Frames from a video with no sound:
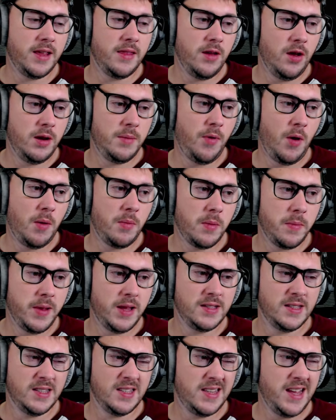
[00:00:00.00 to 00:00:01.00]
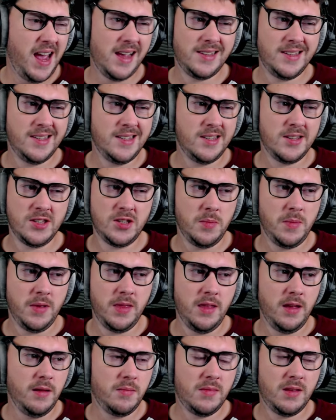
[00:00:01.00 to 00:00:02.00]
The only problem is the exorcism and
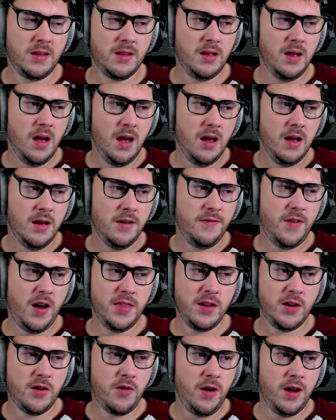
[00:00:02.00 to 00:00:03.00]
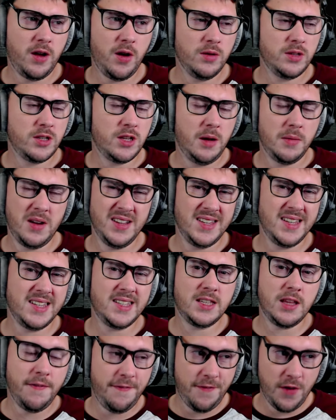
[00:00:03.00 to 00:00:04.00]
the find the correct ghost type, because it's
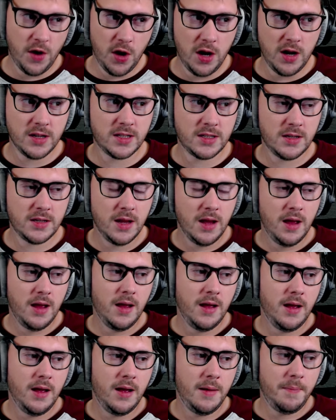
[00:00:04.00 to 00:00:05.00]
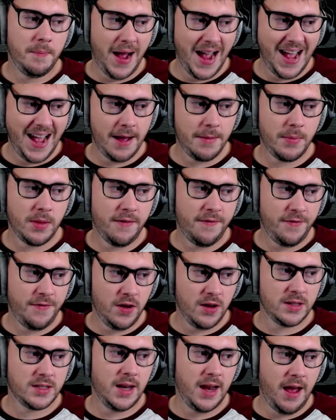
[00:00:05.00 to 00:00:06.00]
the first map, the
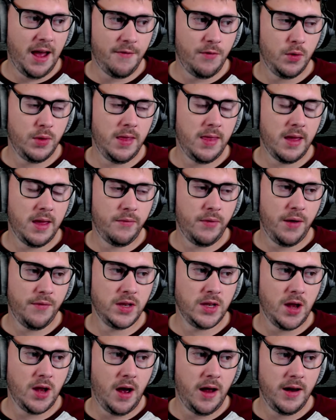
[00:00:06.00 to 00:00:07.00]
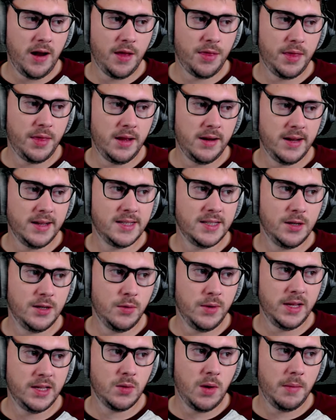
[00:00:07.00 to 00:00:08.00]
first level that they've ever done. I think they still
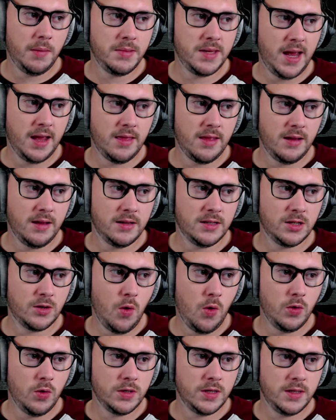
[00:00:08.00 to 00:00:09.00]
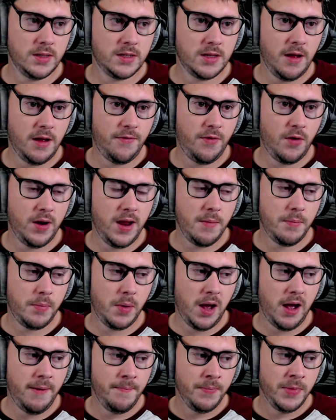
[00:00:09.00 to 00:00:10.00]
need to update the scores and stuff on it,
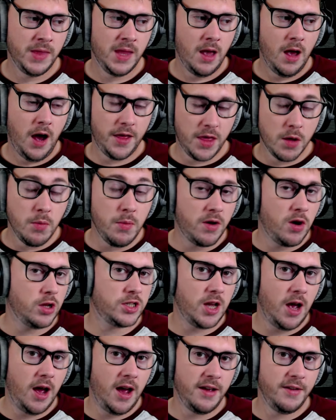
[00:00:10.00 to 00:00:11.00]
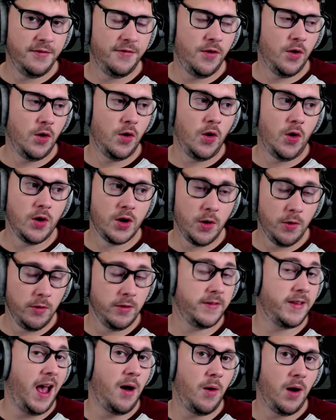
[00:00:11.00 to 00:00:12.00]
but I think we've got time for
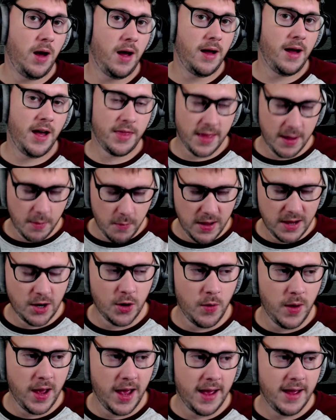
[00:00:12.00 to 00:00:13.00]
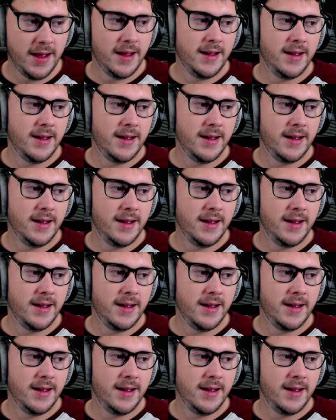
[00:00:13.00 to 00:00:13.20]
Kurosawa. I think we do it.